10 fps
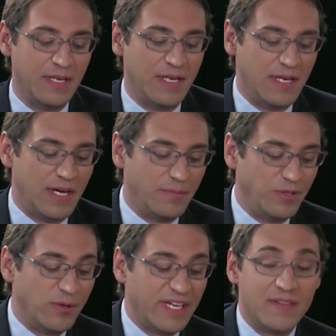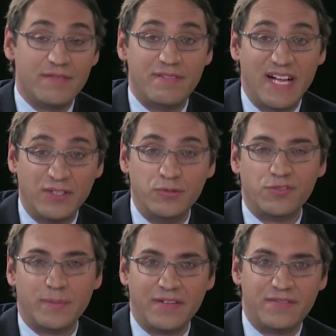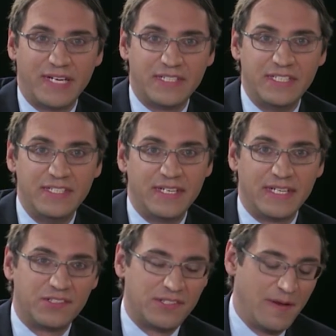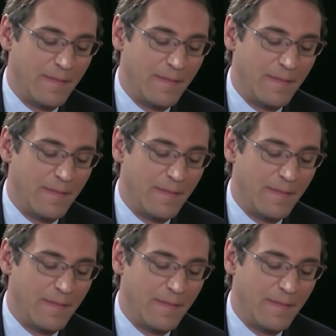you look at the value smart factor index,